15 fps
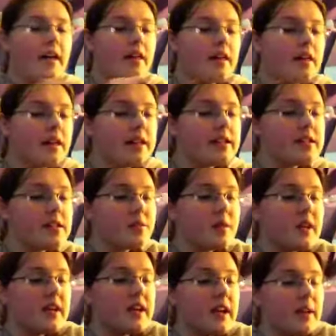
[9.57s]
This
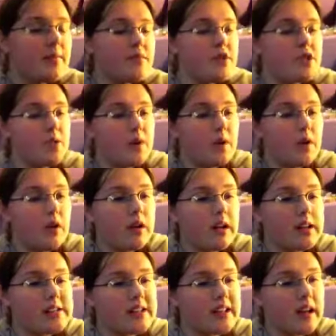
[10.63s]
week, I'm doing one
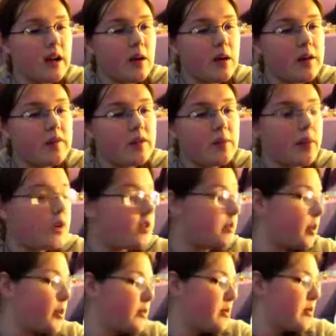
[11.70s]
because I got quite a few books.
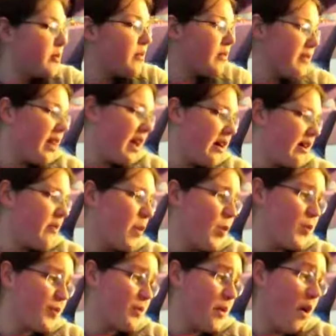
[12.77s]
Most of them from
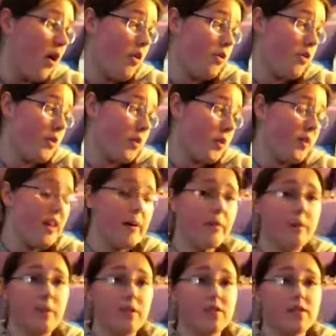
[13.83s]
most of them, all of them are
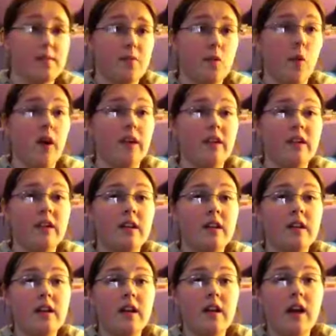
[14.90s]
library books except for one.
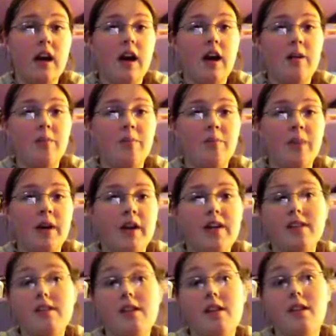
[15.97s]
Um, but
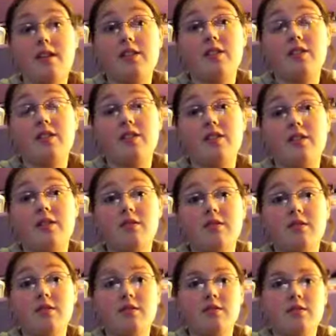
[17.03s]
it's alright because there's still
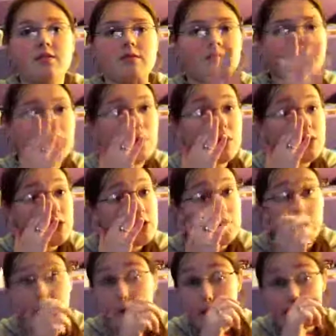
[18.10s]
books to
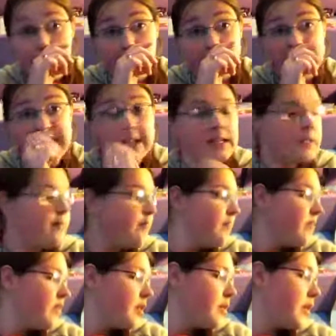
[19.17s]
show in my mailbox.
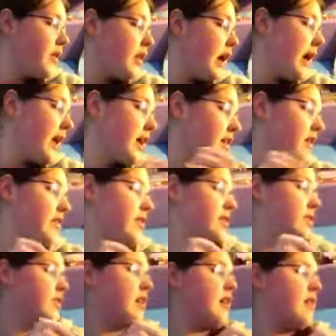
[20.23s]
But I got
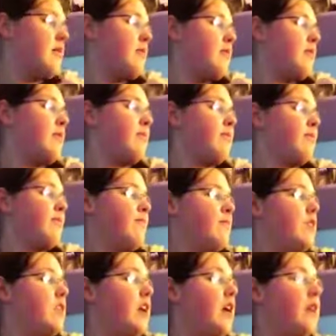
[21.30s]
some
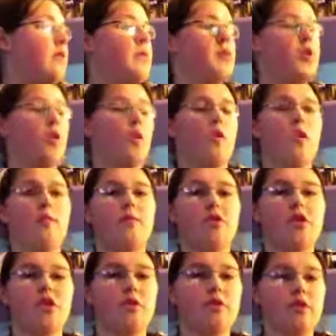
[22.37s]
thing from a tour that I'm gonna
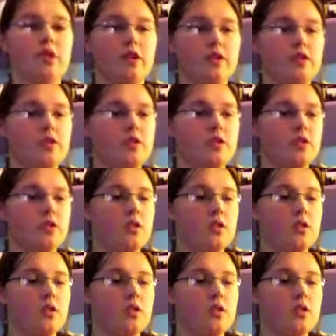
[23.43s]
show you first.